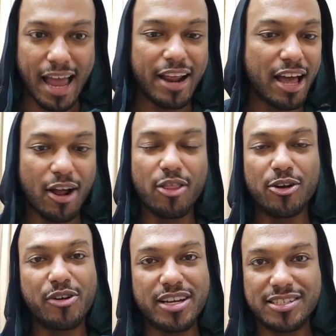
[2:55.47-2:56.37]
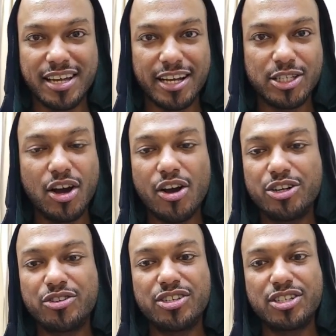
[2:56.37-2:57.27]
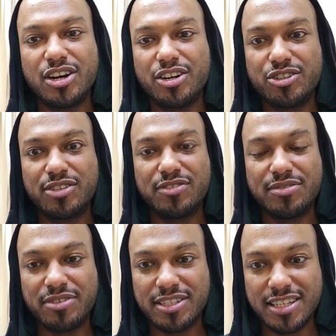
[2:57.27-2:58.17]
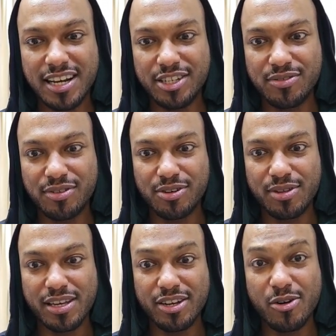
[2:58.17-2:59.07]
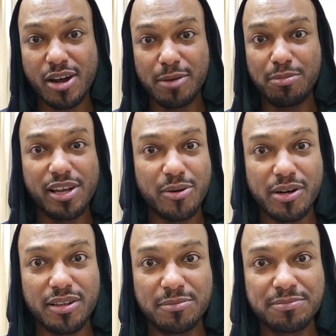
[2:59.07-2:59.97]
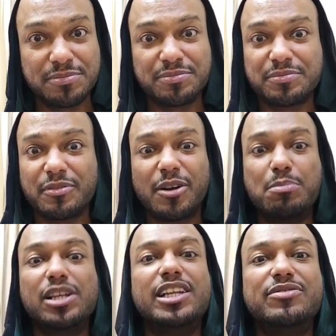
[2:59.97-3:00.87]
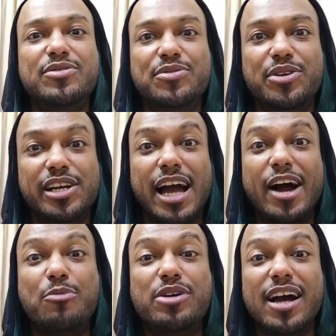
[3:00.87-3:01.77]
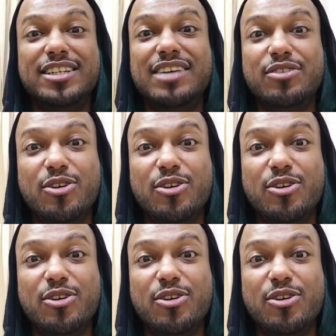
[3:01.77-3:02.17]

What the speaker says: And got other great settings. Hundreds and hundreds of different settings for you that you can go ahead and play with. Completely for free. I hope you guys have a